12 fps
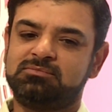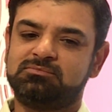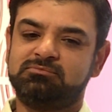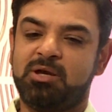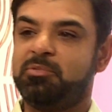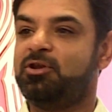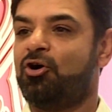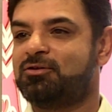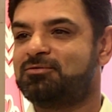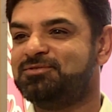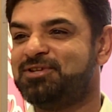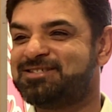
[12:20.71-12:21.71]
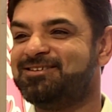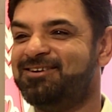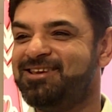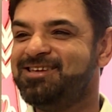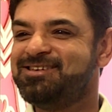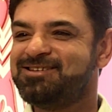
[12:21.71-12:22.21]
maybe not this
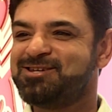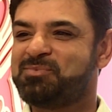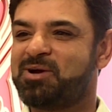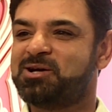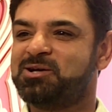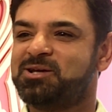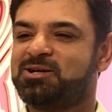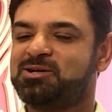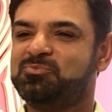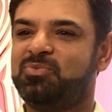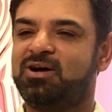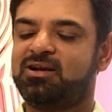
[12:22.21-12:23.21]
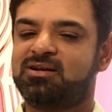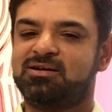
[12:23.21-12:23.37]
early in my career, but,